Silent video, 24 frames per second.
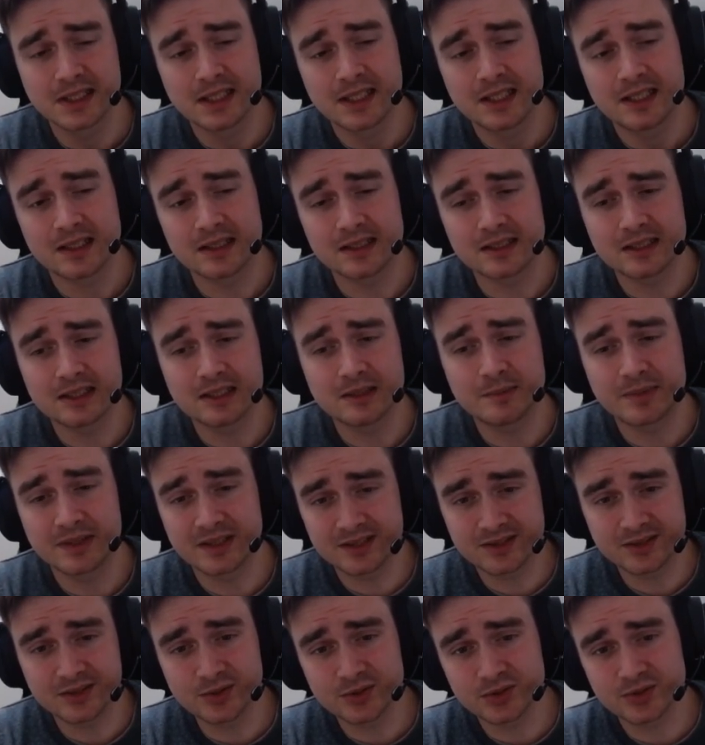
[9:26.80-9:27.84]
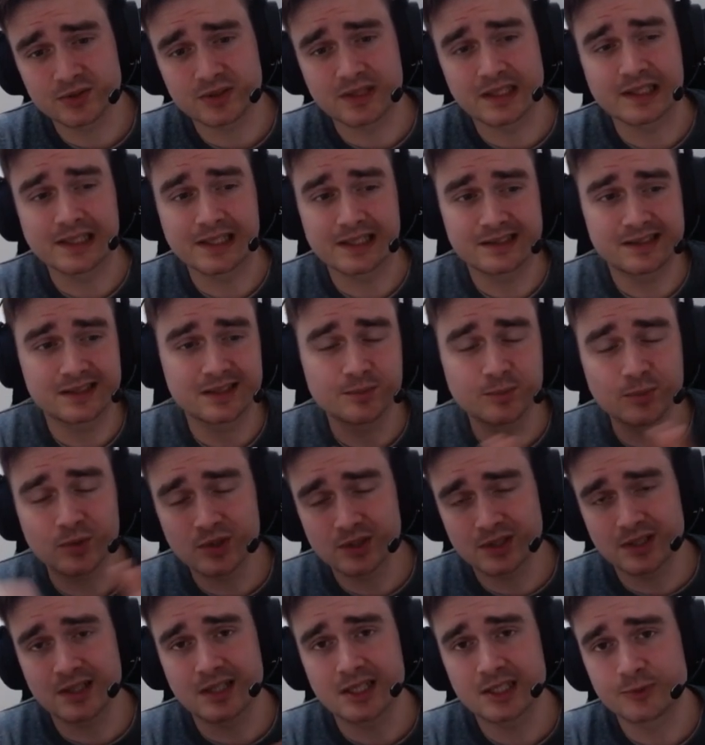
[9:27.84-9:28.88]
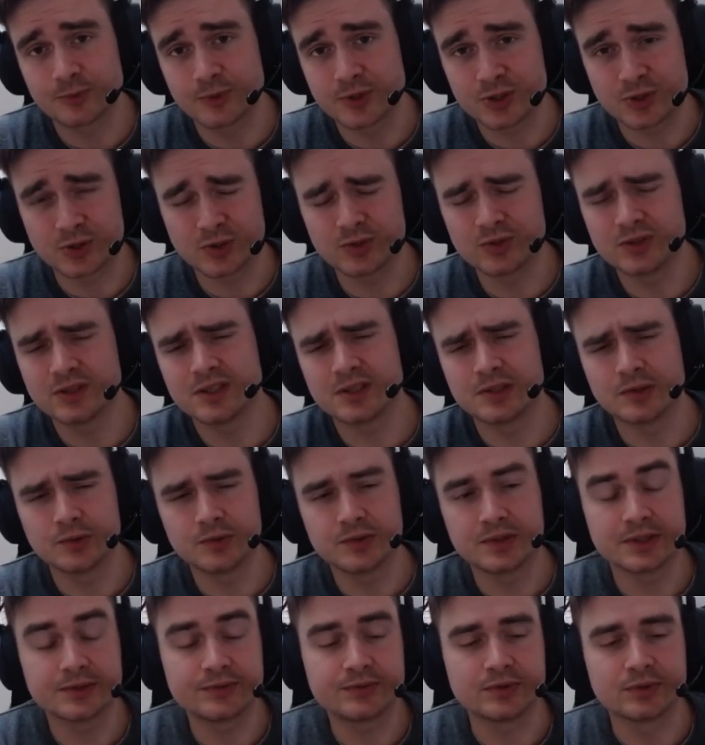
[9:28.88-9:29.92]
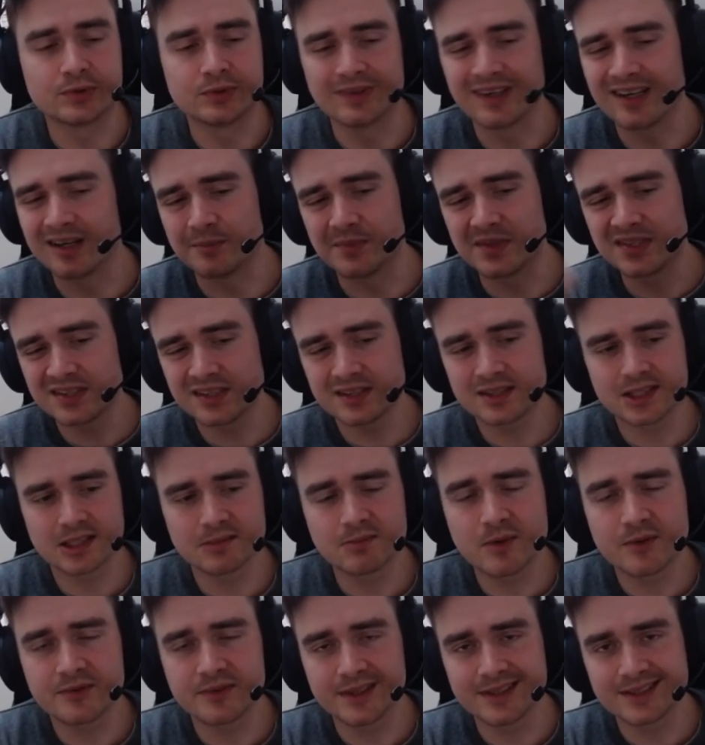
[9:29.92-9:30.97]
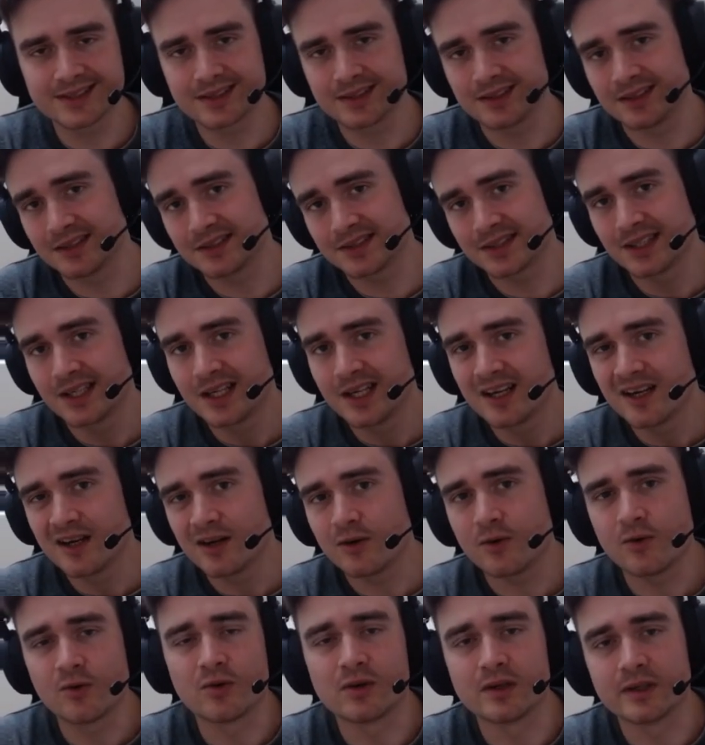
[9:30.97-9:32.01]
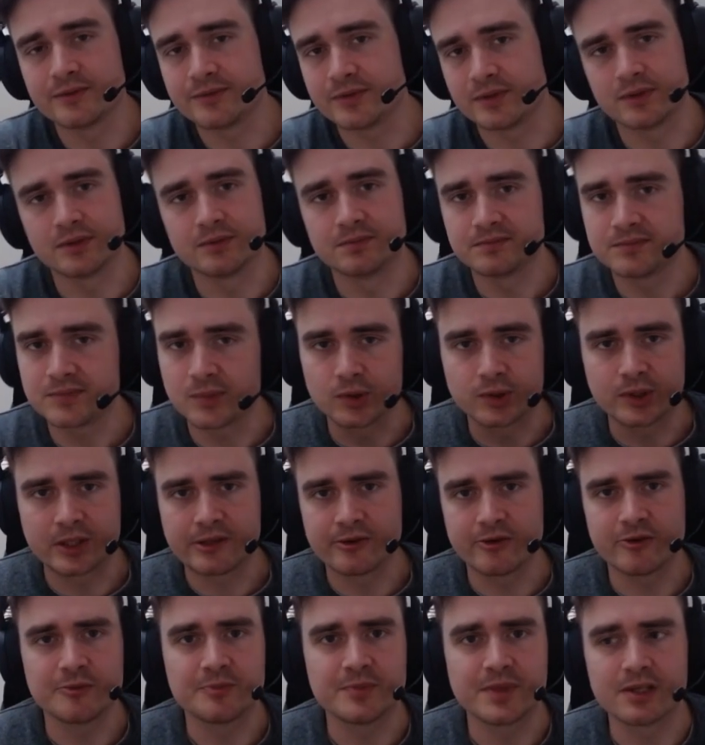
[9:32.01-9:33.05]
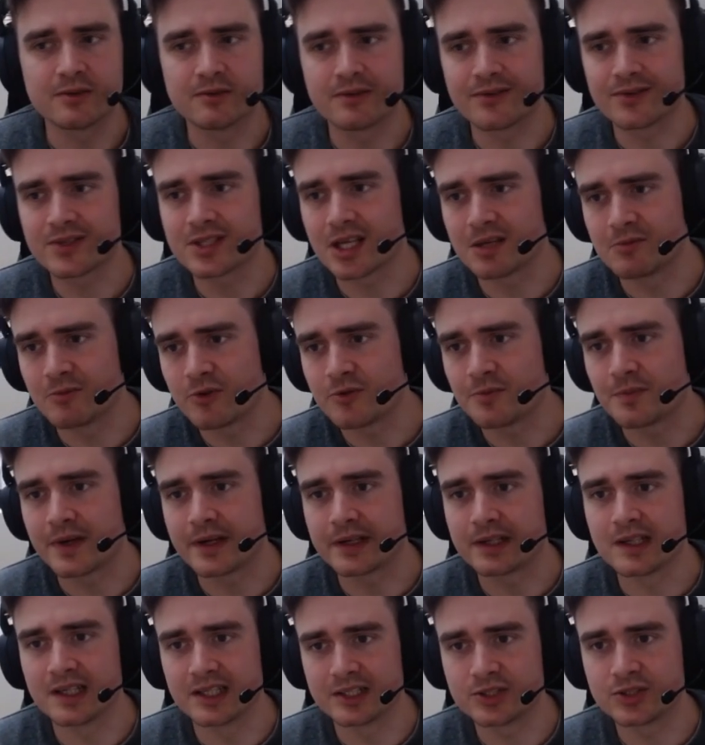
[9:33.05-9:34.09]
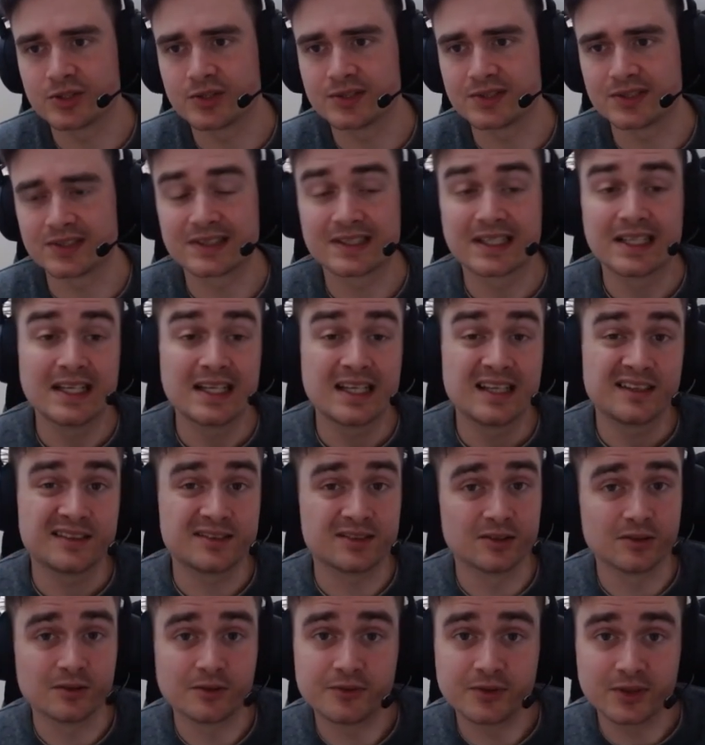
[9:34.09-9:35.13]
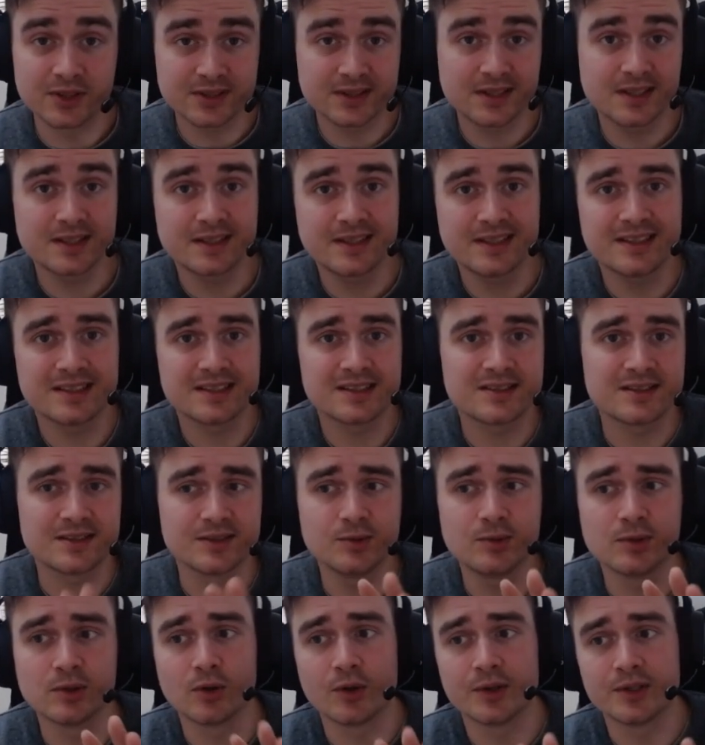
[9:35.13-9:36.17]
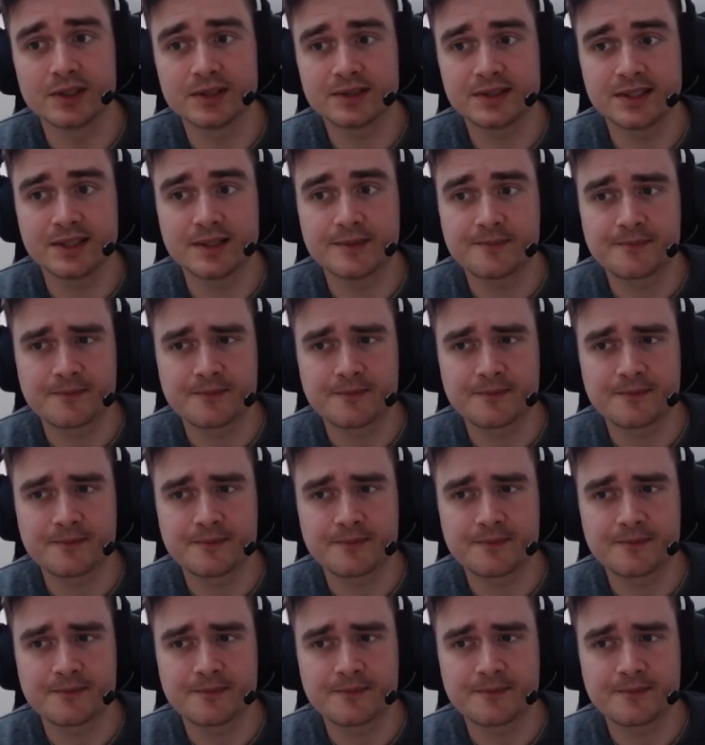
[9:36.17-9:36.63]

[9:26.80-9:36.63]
But as usual, I got some more cards which you could include if you are missing some of these cards, or if you don't agree with me with some of my card choices. So the first card here is New Loyalty.